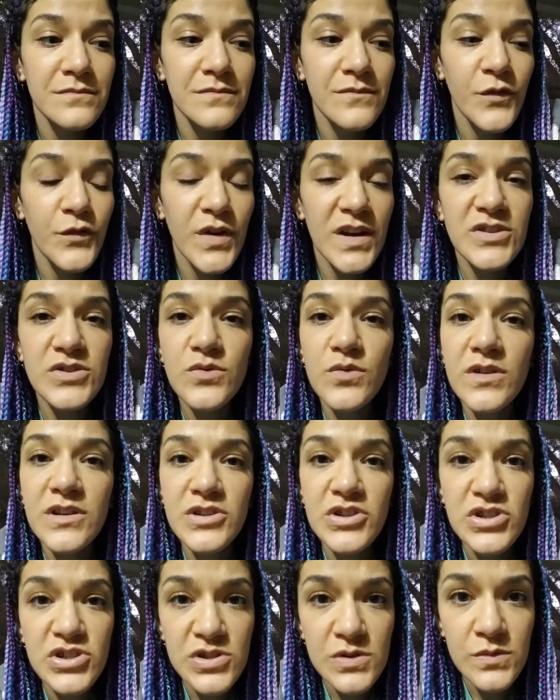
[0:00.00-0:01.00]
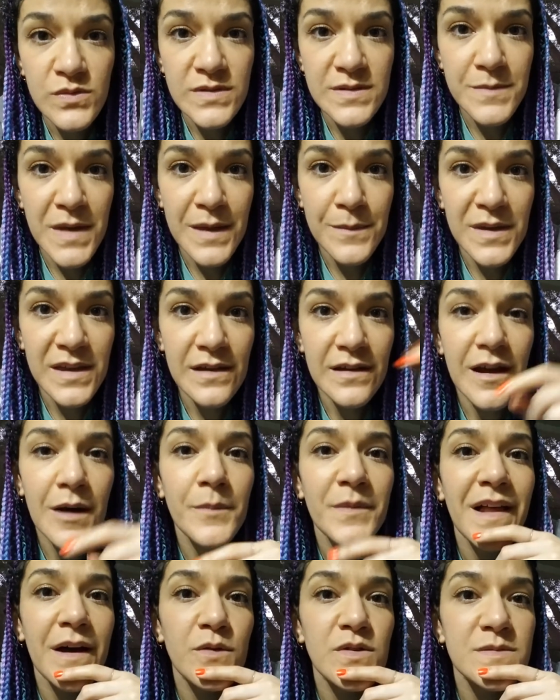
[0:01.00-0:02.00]
fresh orange juice maybe a
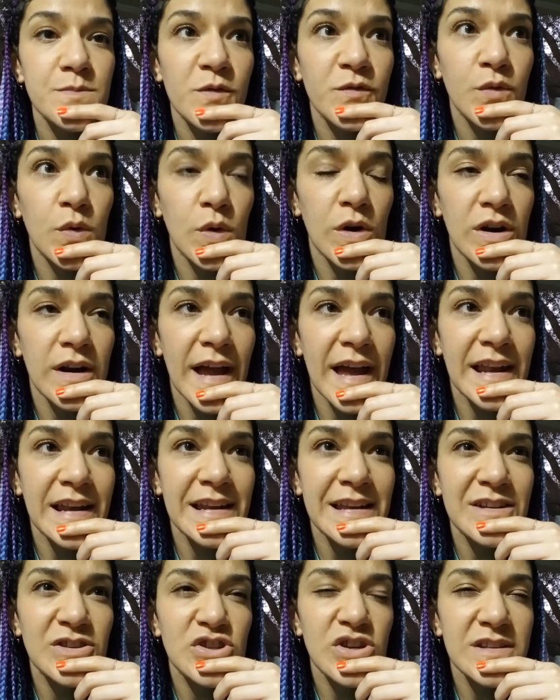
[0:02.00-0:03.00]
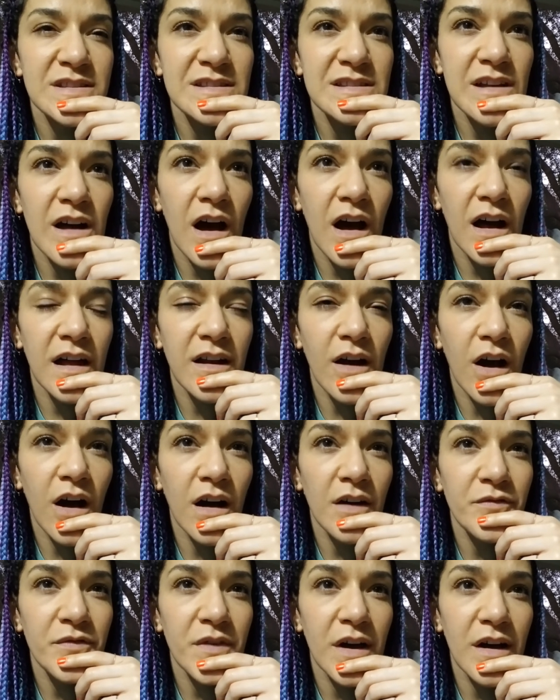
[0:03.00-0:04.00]
couple hours before, and he just got
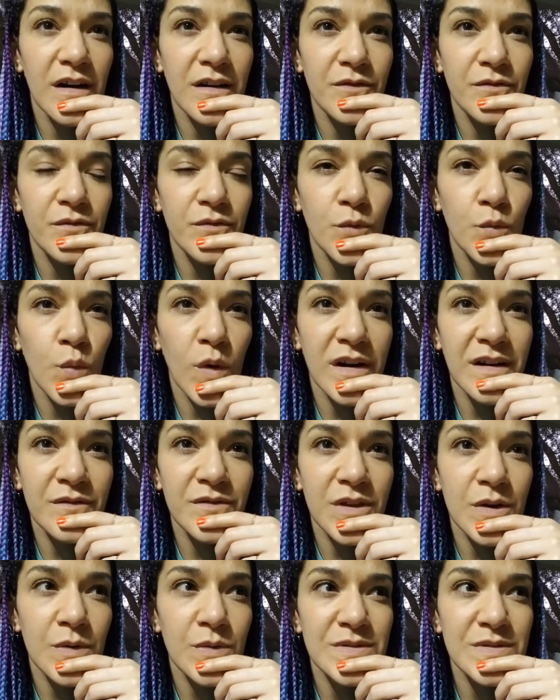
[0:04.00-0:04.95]
off of one of those